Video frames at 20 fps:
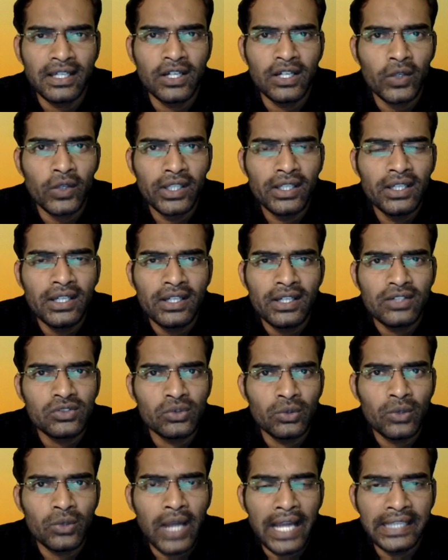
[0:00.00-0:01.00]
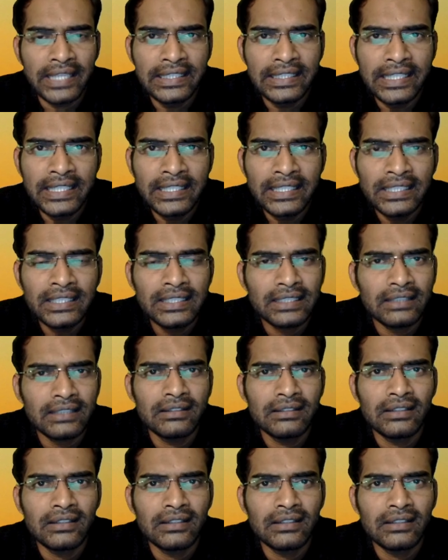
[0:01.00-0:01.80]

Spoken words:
Okay, so I didn't